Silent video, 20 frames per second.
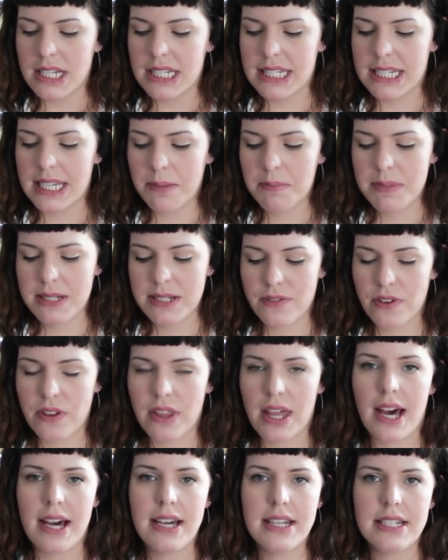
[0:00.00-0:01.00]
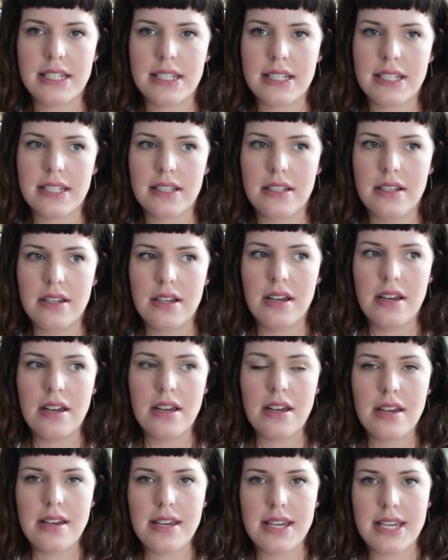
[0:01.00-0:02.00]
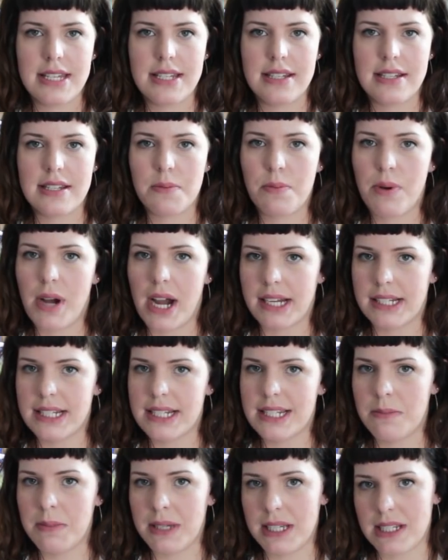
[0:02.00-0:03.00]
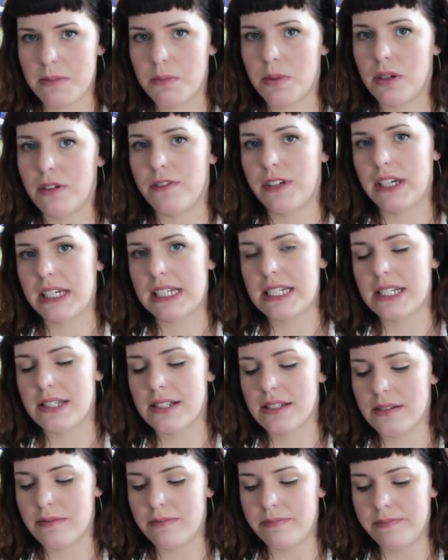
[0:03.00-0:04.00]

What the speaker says: Tips for that is practice makes perfect.